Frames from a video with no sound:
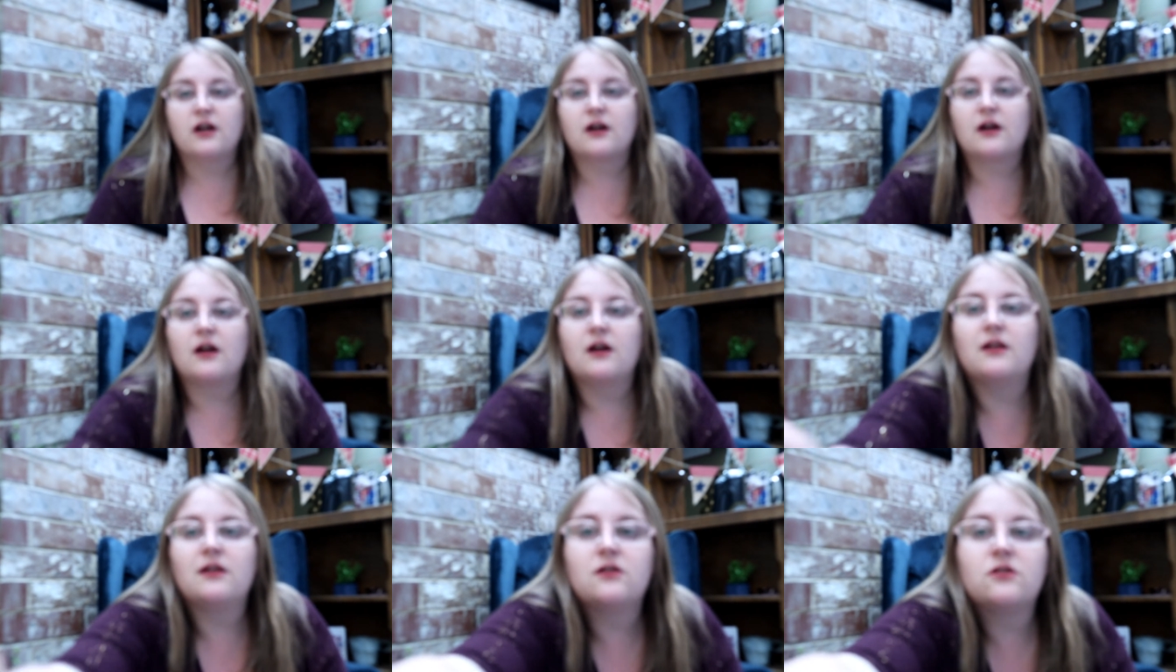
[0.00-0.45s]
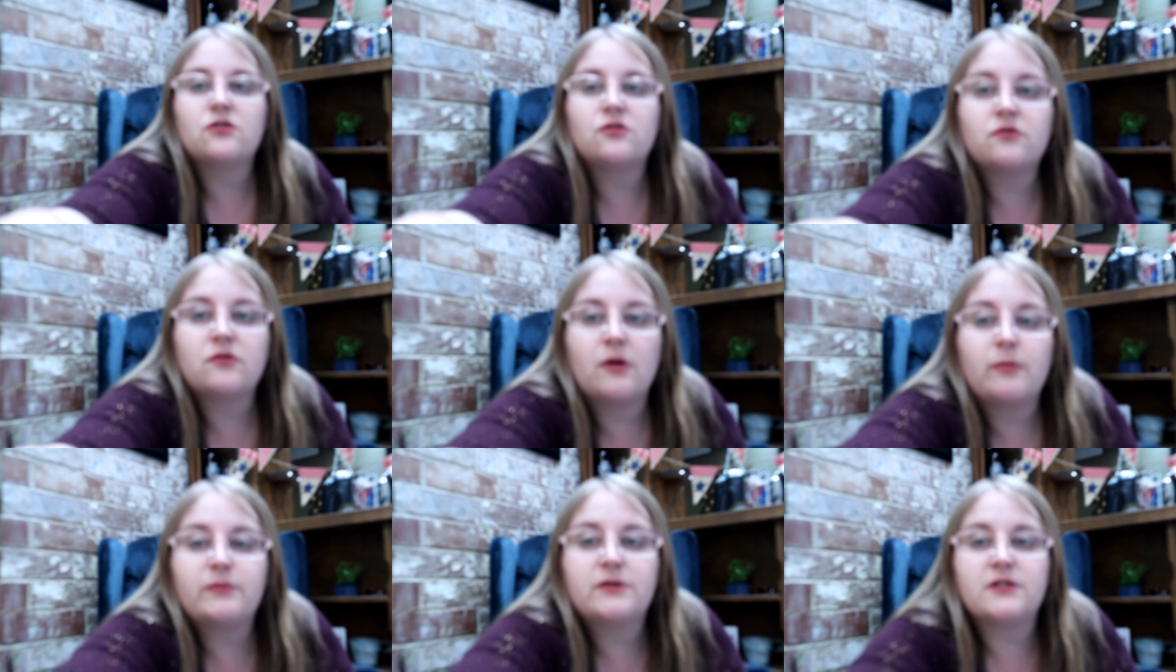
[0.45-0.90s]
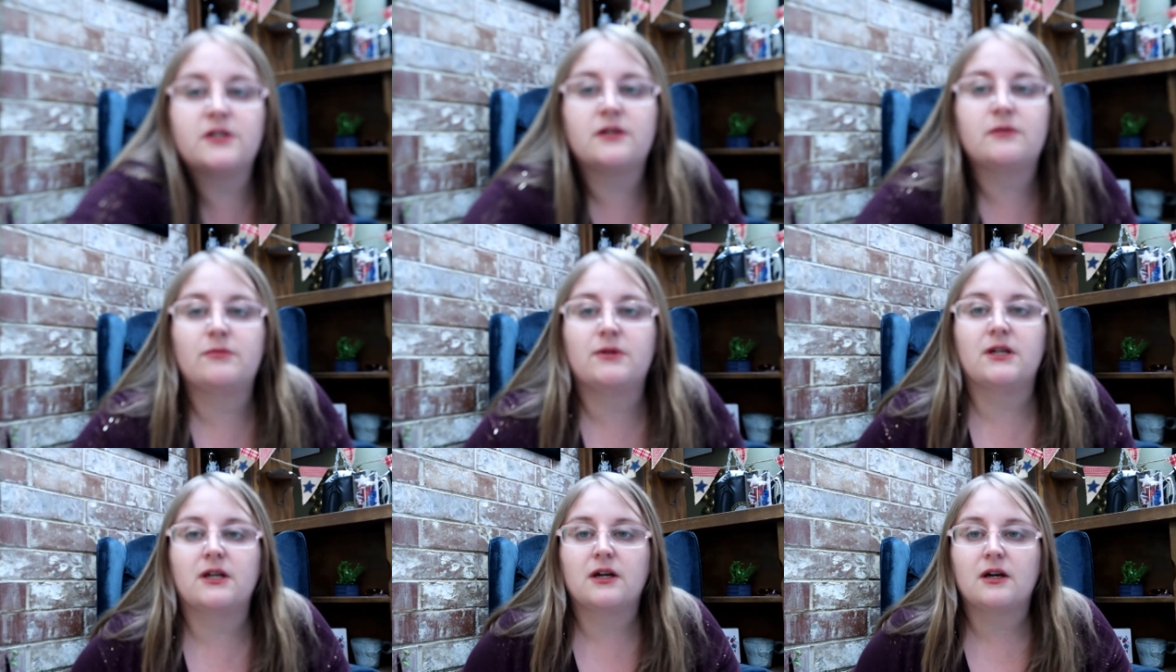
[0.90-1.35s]
I got
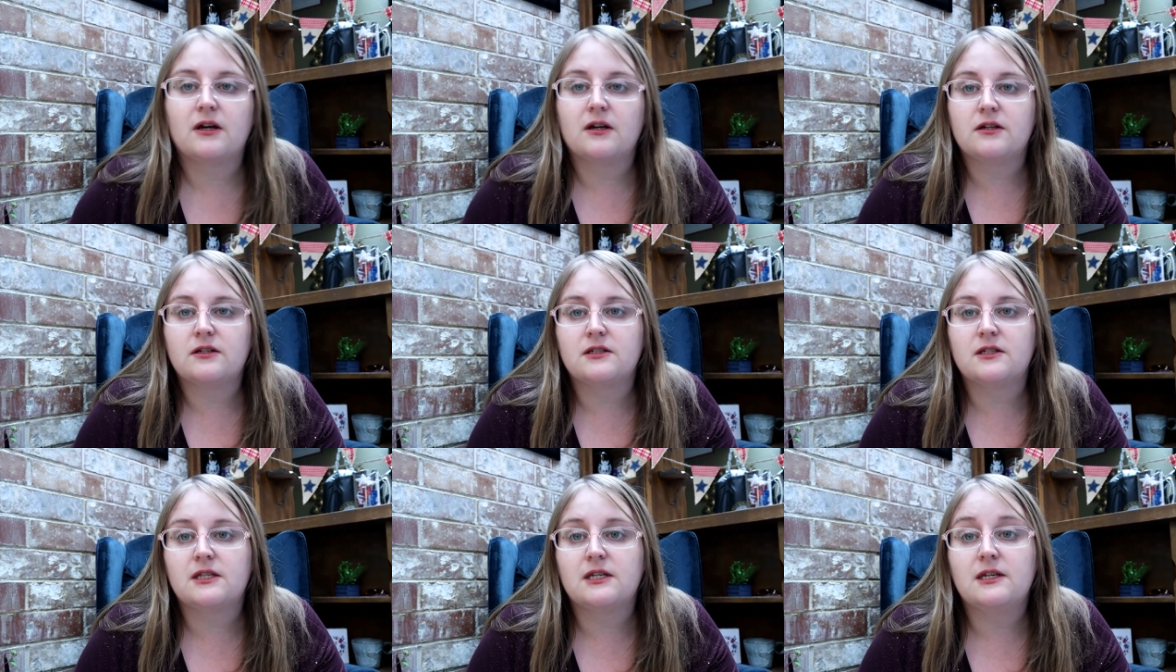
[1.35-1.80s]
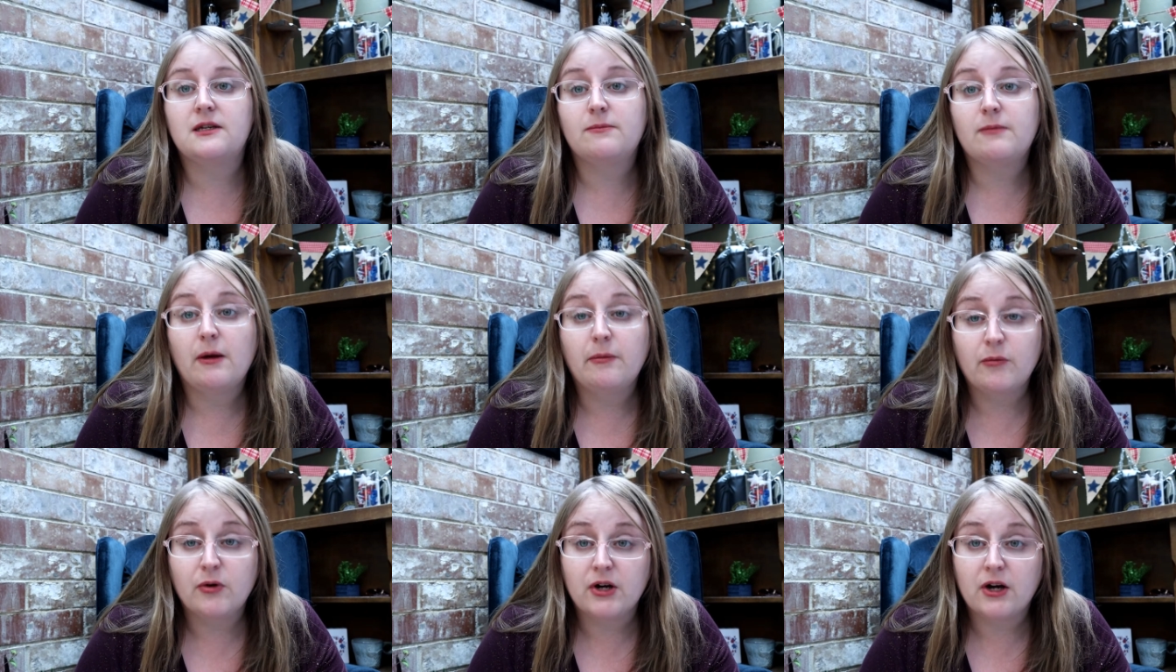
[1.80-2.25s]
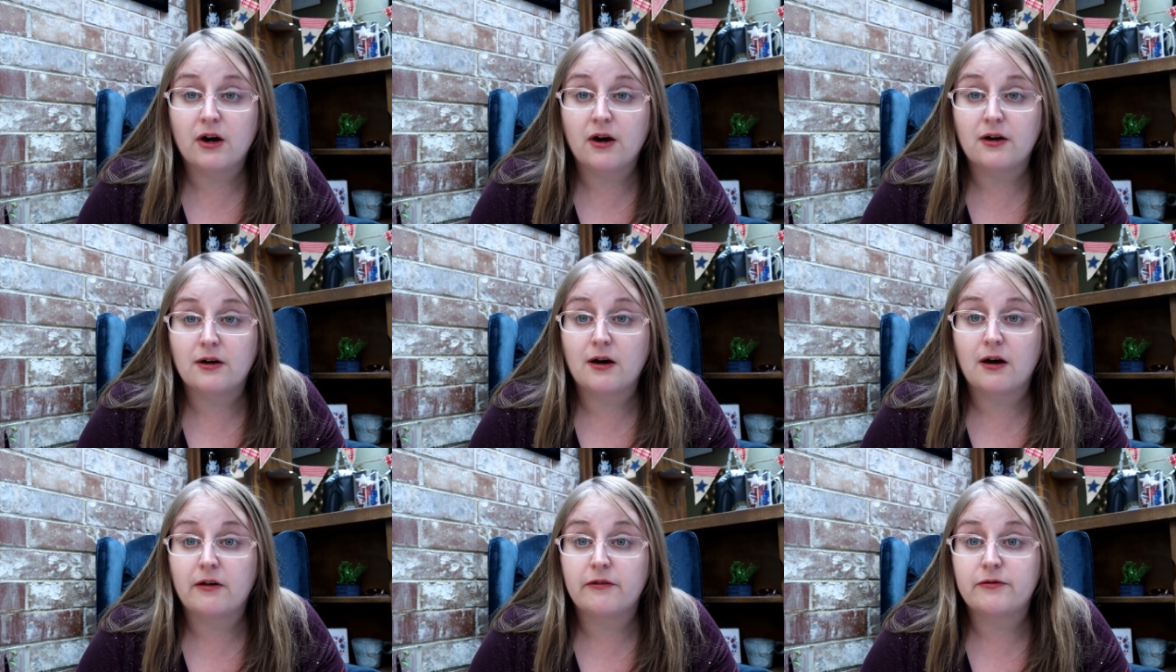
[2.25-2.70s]
interrupted because the memory
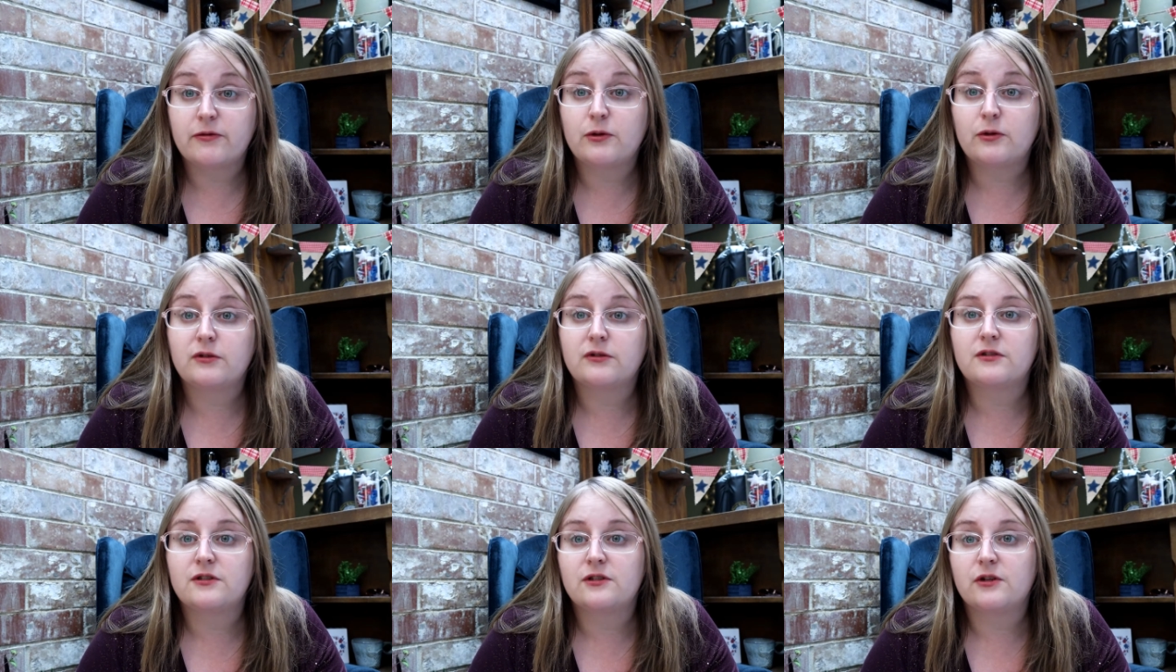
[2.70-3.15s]
card got full.